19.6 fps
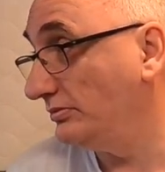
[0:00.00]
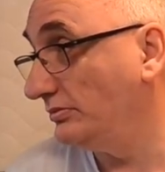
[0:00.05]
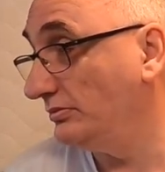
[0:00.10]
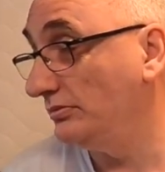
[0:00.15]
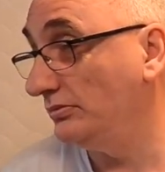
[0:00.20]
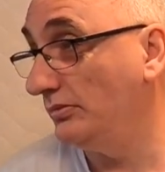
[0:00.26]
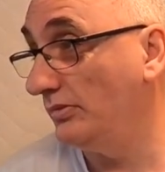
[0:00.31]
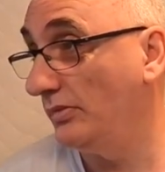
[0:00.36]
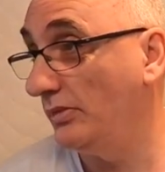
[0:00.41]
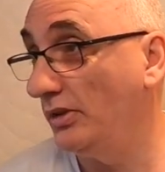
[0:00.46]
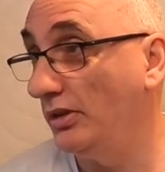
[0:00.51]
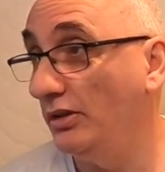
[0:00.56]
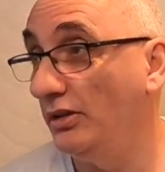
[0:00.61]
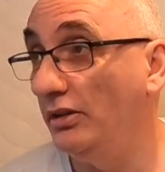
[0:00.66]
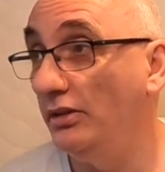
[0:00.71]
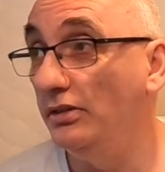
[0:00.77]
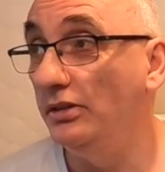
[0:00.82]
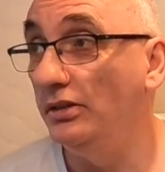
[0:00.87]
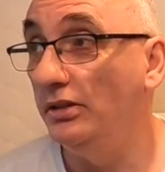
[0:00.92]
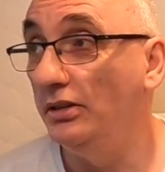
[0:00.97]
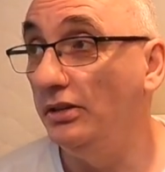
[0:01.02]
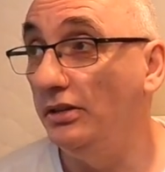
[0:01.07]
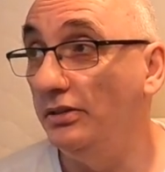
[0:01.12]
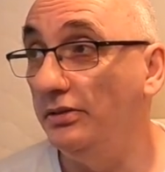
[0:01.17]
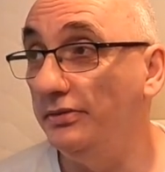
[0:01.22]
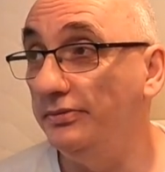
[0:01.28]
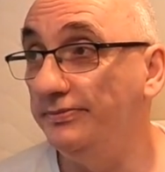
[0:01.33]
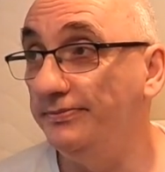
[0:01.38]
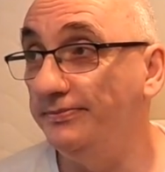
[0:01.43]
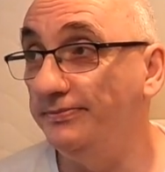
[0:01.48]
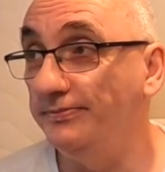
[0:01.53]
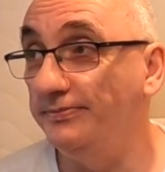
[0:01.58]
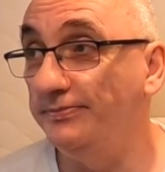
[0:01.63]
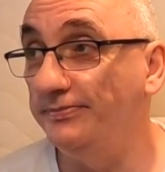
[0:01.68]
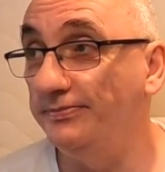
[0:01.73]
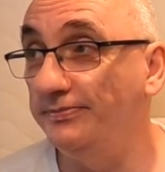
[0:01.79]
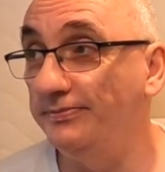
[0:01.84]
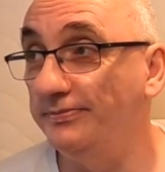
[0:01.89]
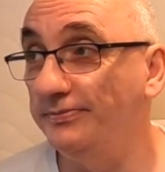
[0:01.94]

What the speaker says: This person isn't speaking.